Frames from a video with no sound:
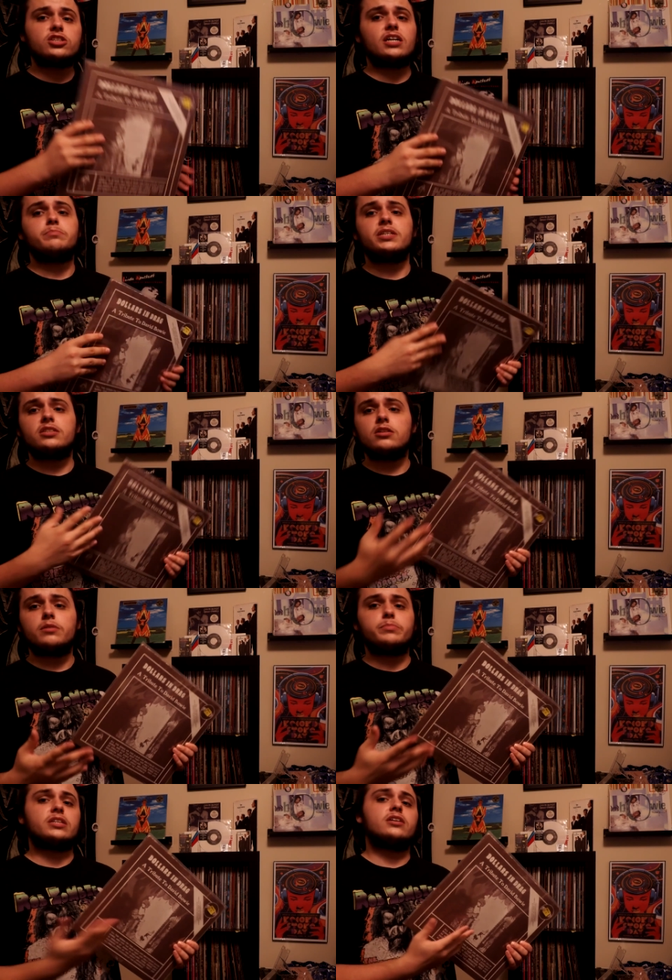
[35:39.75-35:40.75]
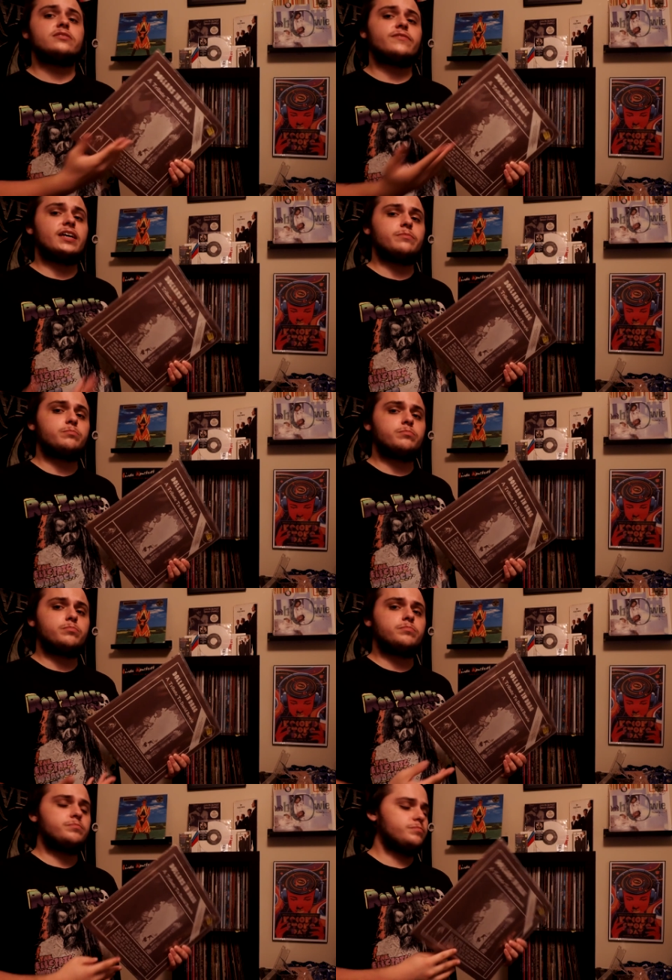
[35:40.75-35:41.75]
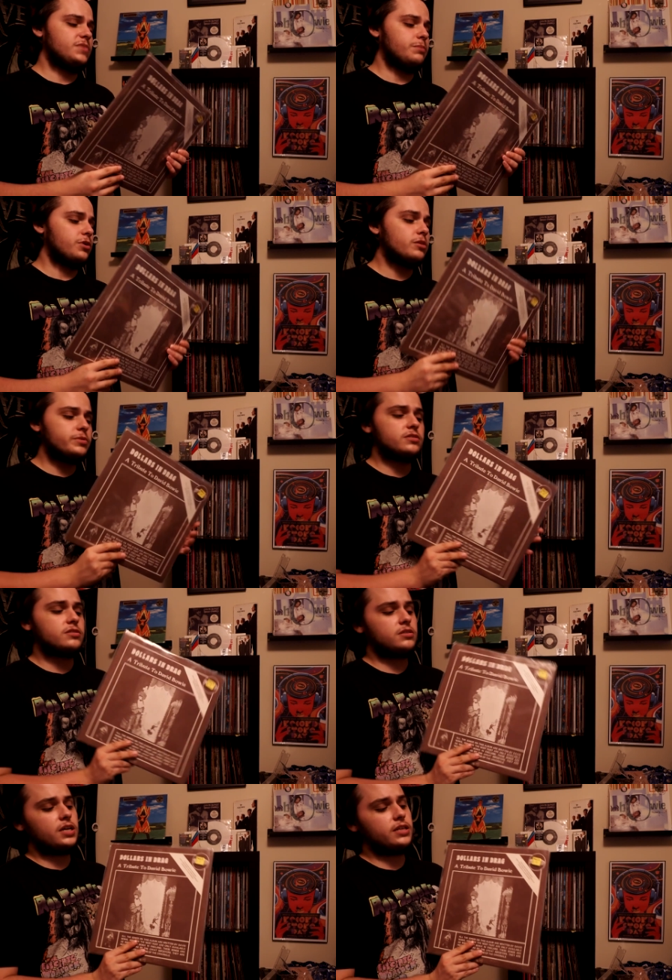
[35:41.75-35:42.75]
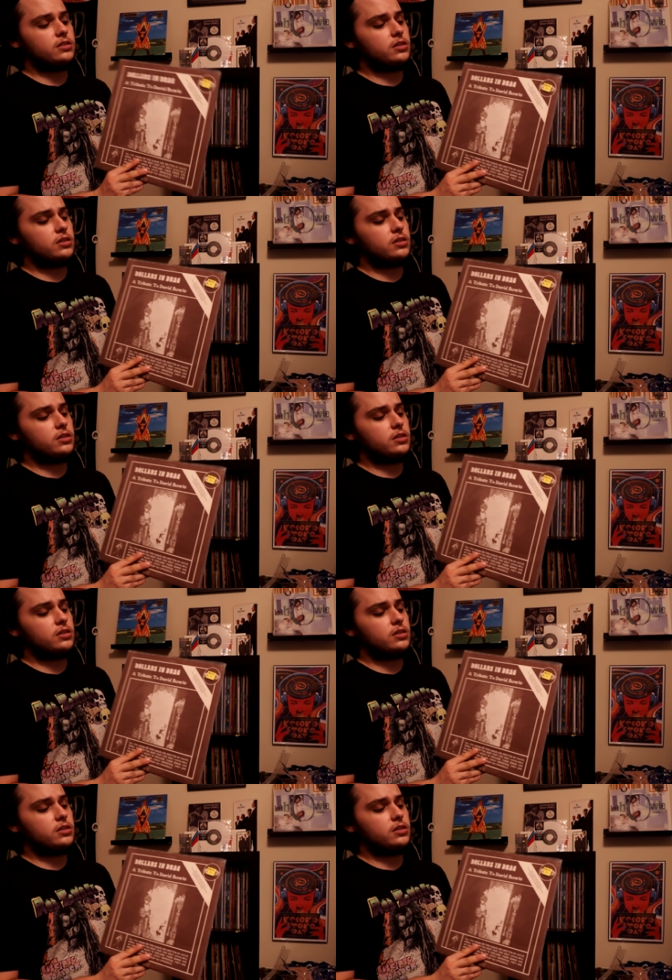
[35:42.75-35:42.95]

I picked it up because of that purpose, and